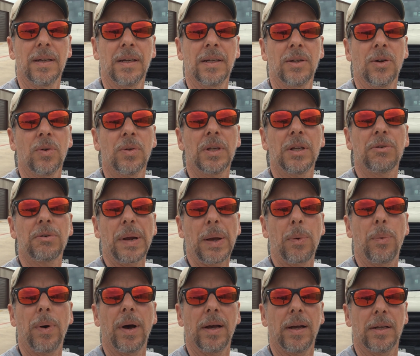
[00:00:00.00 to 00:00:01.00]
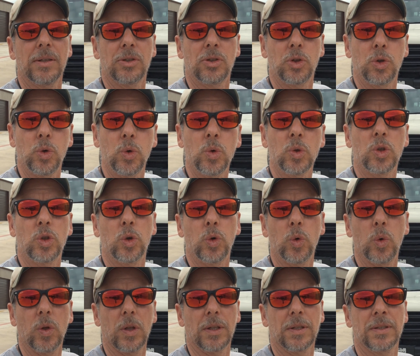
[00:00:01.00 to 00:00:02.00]
It only requires two
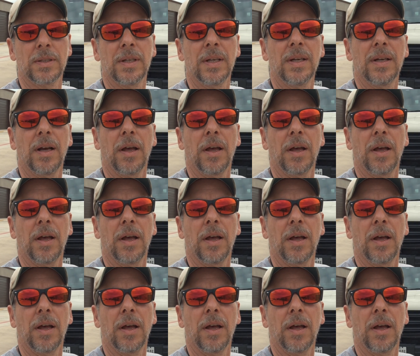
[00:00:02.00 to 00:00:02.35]
tools,